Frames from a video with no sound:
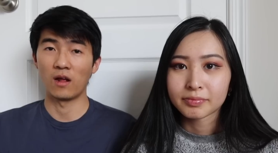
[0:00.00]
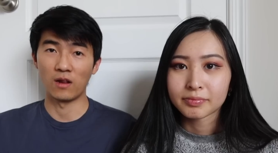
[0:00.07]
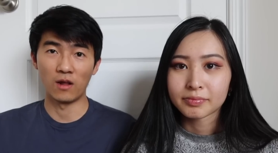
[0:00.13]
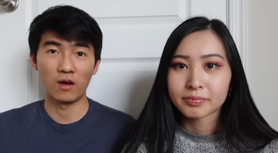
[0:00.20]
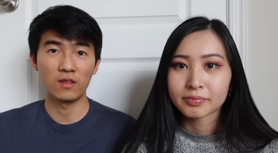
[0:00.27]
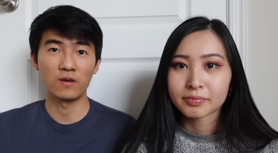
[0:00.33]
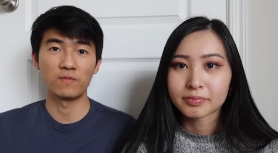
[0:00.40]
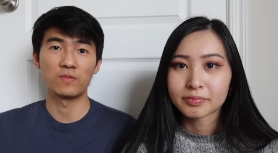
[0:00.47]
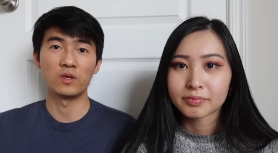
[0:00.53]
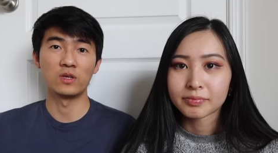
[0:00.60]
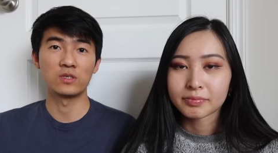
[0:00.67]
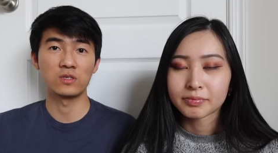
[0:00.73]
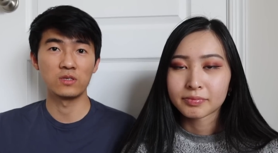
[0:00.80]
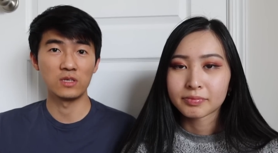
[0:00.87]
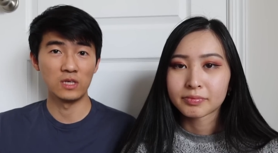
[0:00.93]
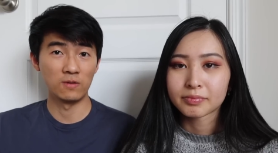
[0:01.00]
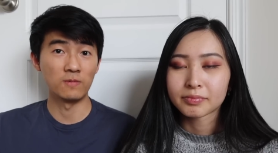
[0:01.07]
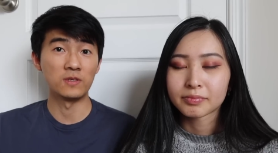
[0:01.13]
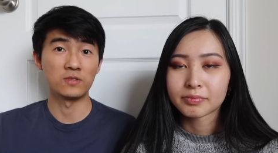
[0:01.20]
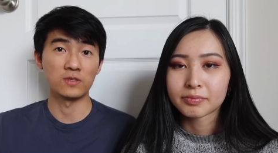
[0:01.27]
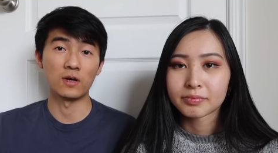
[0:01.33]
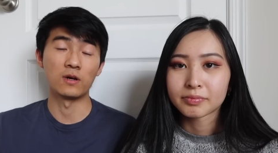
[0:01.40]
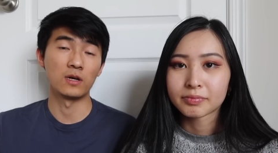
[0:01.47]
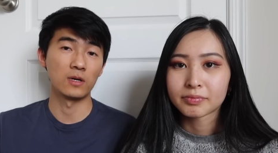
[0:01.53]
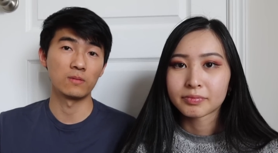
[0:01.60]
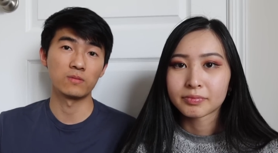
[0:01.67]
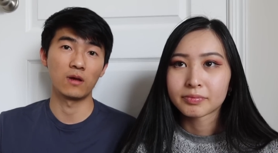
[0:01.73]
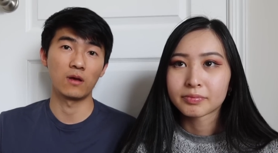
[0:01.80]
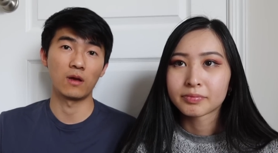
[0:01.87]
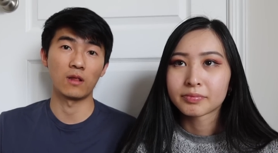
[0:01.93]
Speaker 1: a lot of these even
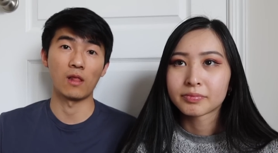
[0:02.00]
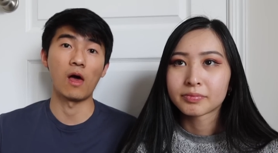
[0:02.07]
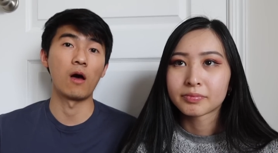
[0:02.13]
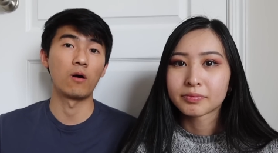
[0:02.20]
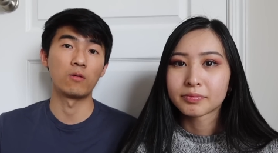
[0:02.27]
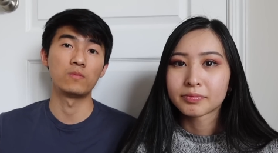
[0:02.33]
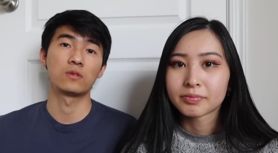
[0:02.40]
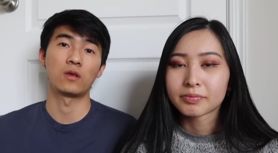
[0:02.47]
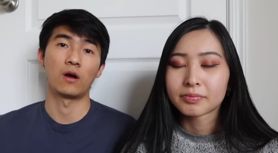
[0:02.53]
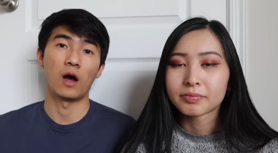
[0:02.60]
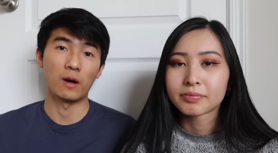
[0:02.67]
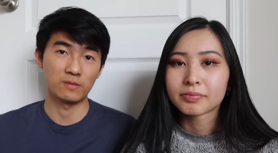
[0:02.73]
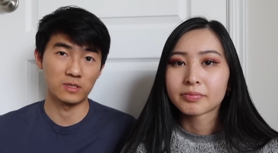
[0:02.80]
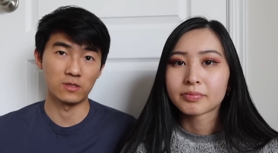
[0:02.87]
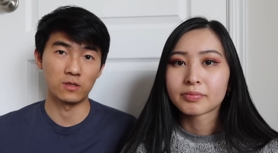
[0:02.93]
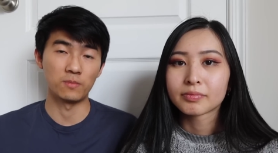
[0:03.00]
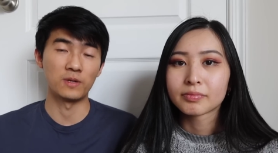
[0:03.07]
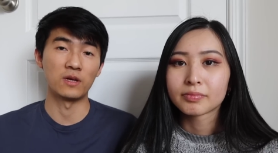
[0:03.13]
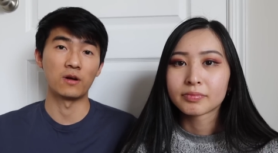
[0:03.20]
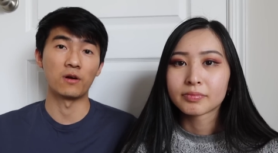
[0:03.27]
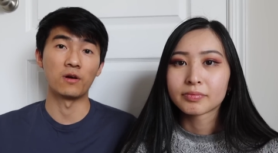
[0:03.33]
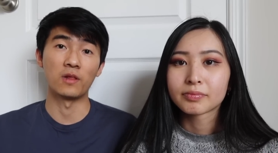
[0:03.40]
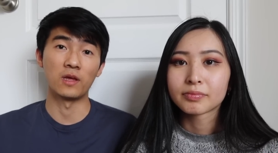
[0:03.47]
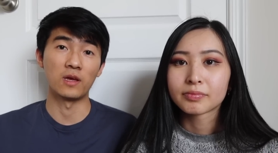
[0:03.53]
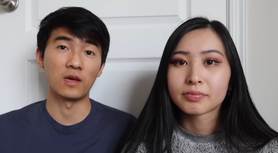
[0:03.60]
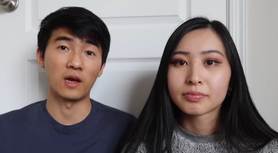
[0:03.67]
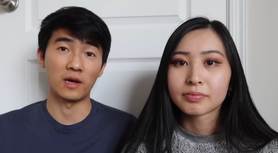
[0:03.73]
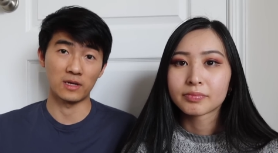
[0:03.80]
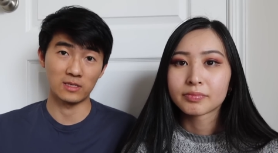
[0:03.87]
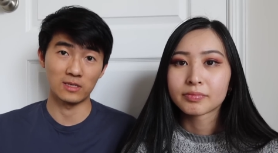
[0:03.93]
startups allow the option to be
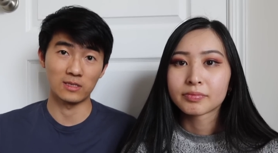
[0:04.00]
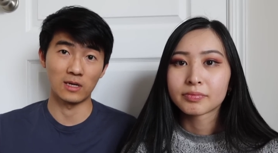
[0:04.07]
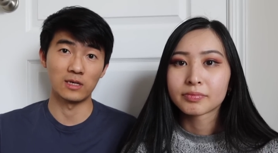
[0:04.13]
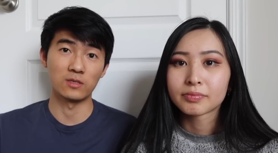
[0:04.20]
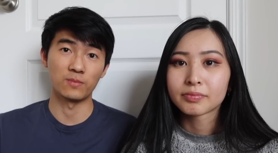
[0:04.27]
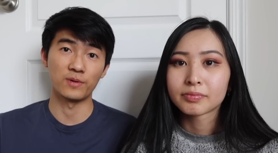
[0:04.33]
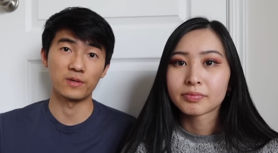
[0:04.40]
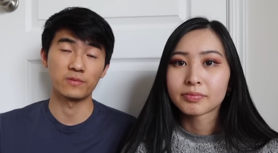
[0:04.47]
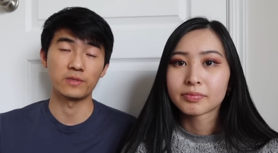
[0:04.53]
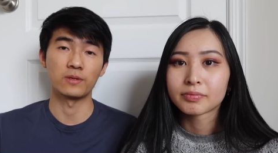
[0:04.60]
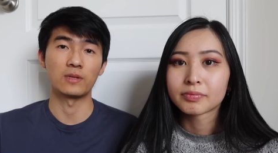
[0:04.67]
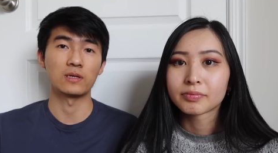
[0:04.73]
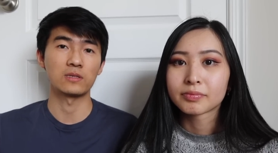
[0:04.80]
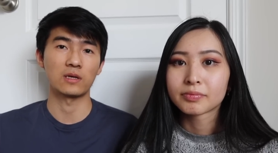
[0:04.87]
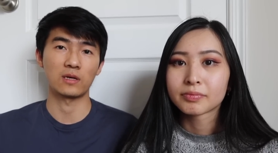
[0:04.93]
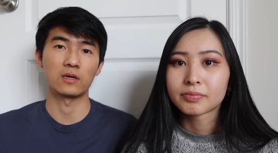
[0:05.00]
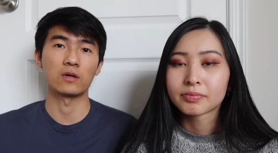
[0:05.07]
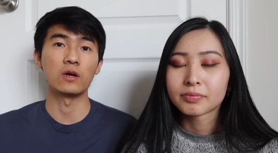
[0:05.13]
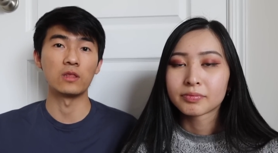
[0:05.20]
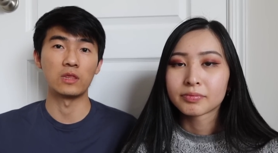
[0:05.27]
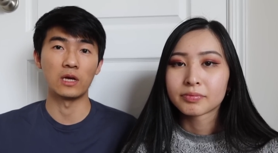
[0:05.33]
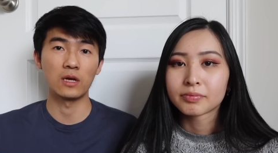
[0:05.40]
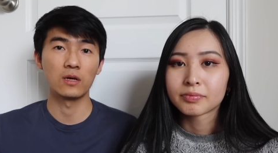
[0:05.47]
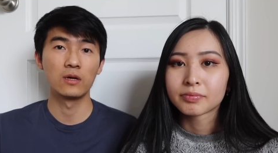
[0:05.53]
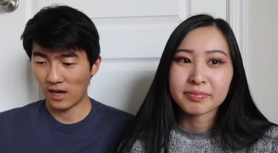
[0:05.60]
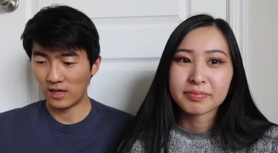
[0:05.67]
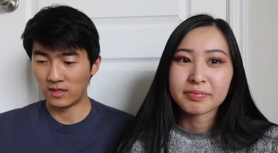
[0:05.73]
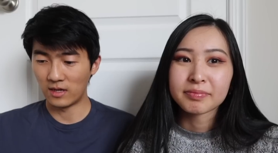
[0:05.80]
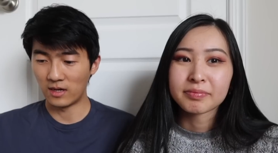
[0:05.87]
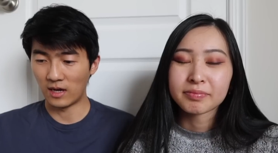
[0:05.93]
early exercisable. So that's like a good thing.
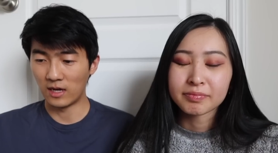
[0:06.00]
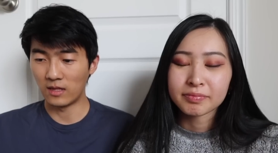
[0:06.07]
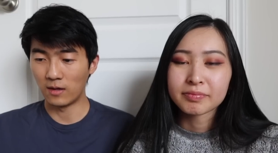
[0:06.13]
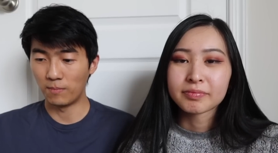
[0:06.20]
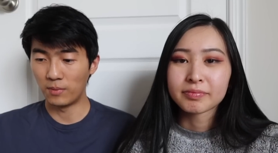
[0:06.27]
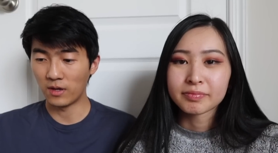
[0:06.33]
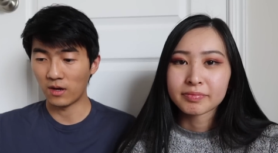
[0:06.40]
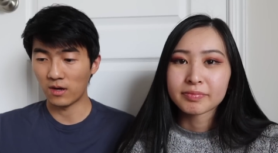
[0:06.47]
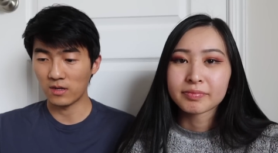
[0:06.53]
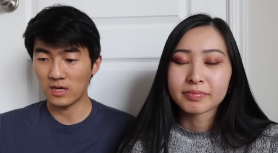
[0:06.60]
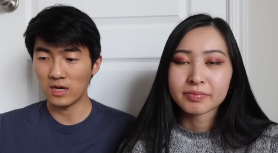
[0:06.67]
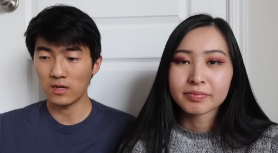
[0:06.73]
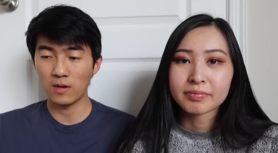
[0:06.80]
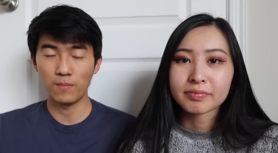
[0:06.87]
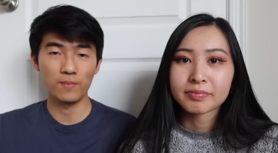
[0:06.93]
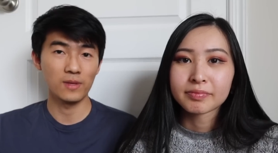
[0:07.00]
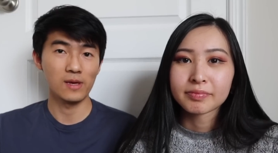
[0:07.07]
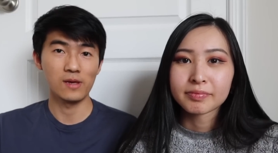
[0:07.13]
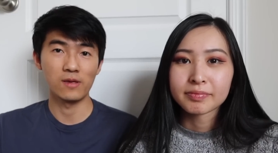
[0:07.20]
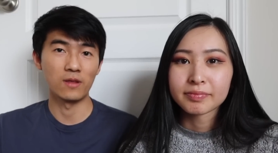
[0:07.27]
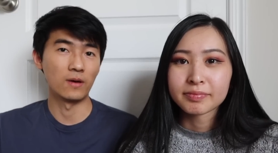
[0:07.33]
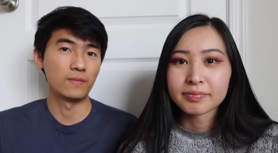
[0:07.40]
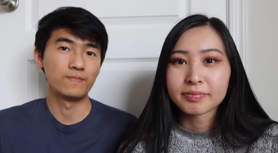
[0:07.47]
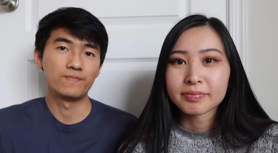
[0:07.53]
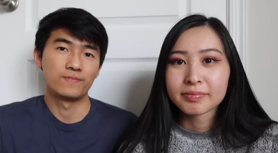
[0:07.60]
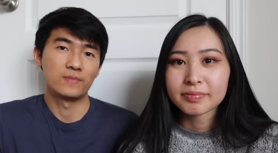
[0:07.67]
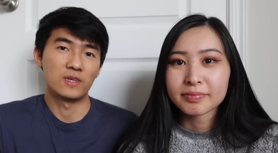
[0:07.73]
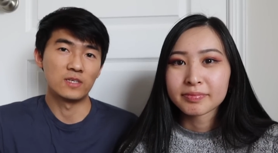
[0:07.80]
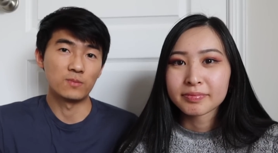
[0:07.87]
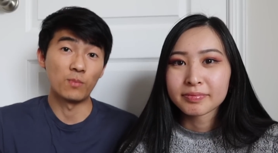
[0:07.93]
And at a bigger tech company, you know,
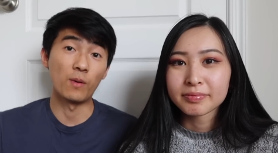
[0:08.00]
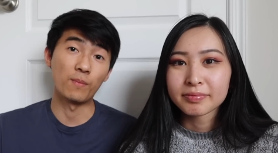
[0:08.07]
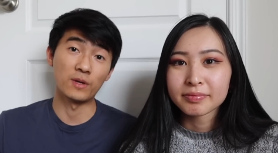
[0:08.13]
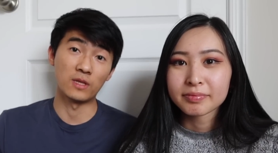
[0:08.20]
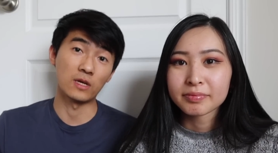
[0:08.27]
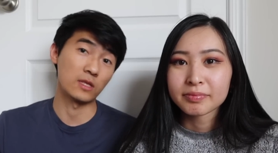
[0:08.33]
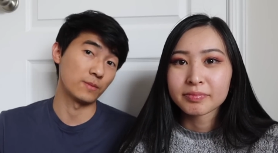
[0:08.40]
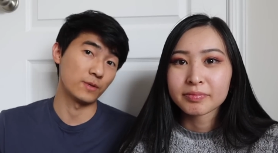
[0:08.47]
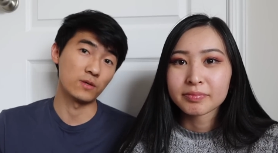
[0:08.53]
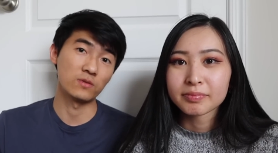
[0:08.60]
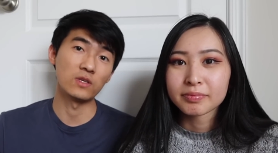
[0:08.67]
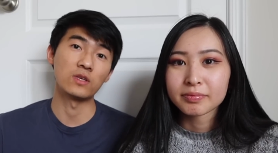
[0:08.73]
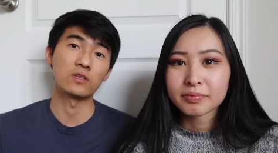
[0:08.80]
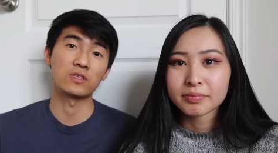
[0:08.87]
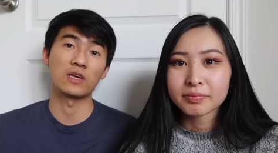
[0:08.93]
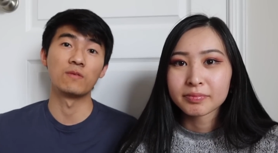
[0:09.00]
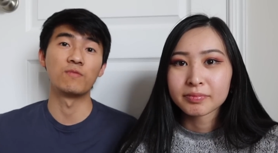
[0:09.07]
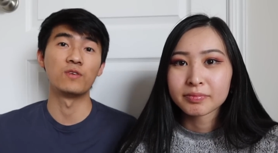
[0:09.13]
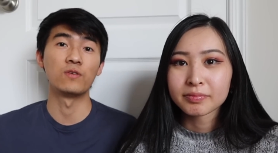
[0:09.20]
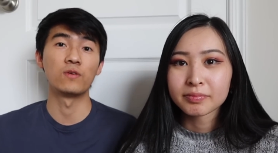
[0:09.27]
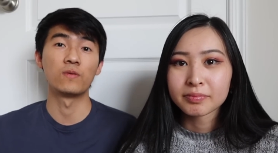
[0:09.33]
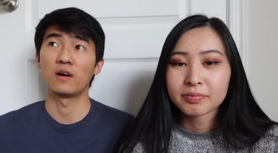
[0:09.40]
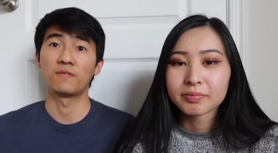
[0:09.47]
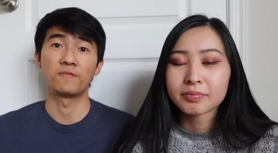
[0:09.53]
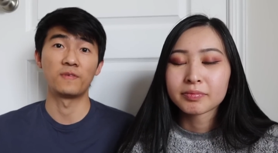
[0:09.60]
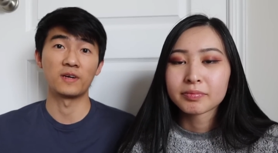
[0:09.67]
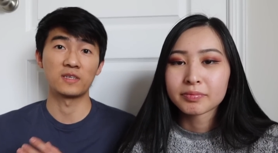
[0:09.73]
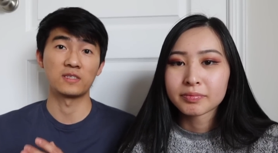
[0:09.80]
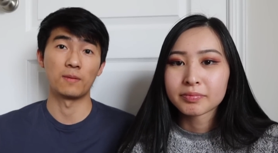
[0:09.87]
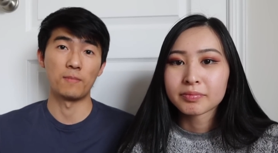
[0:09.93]
it's more predictable. They just give you a
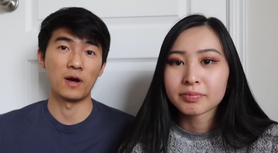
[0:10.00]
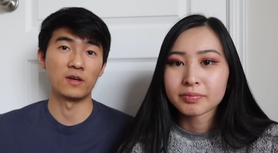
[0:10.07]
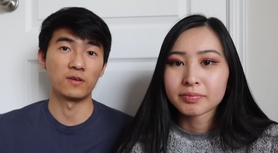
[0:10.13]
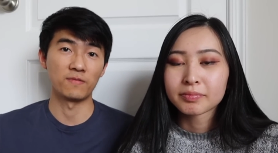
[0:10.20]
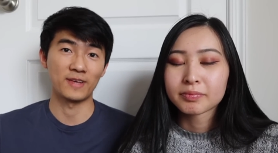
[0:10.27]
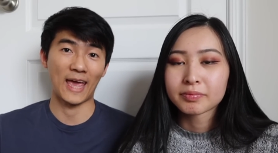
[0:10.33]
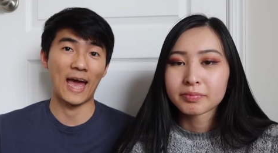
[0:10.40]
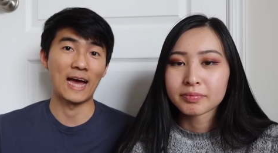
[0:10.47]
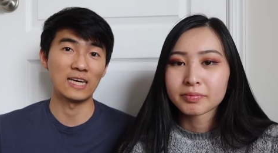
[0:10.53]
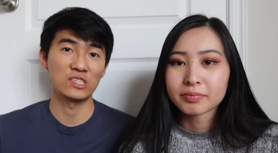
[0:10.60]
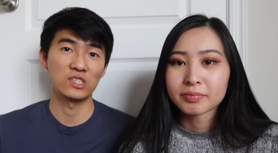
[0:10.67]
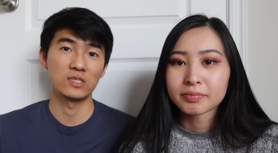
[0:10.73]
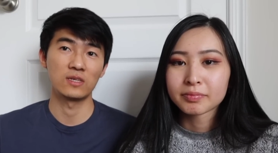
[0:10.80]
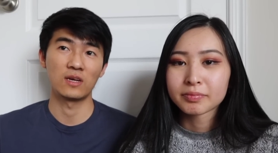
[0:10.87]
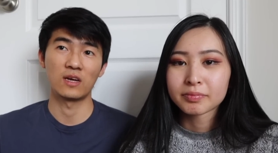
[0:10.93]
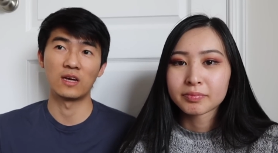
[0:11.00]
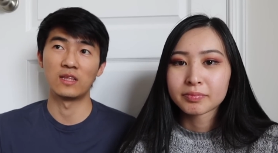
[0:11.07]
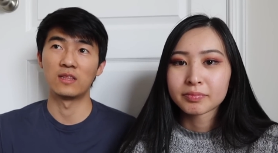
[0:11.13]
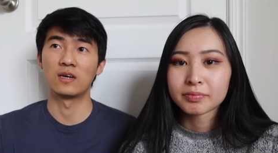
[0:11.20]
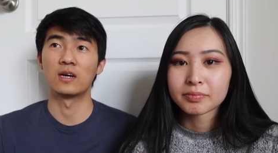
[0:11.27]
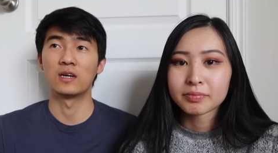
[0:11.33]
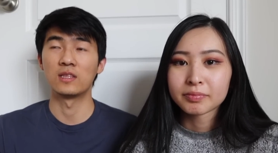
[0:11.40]
fixed amount of cash, and